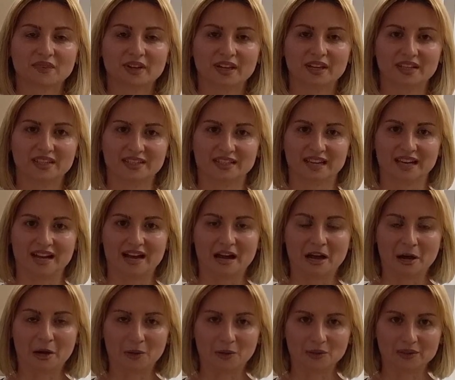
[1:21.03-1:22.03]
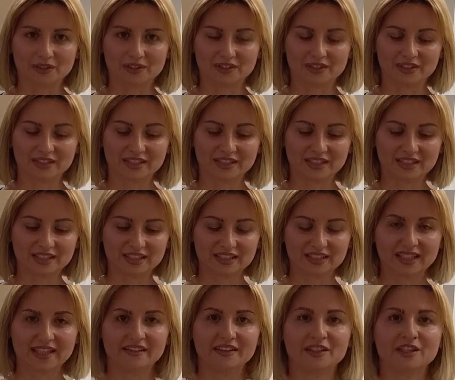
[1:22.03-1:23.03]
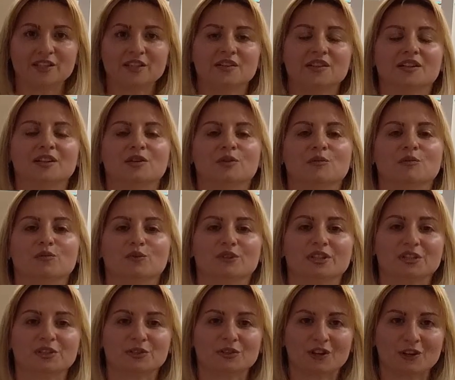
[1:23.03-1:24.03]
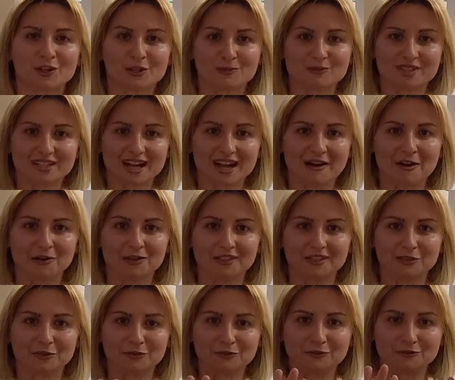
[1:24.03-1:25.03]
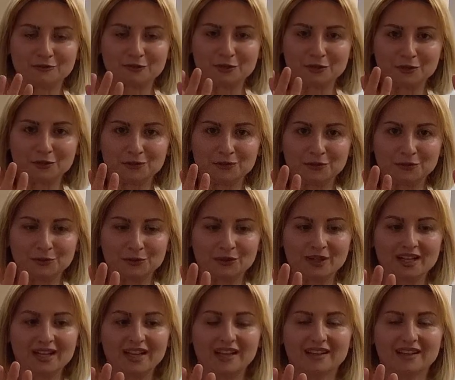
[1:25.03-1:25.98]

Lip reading: And out. And then bring your arms out in front of you.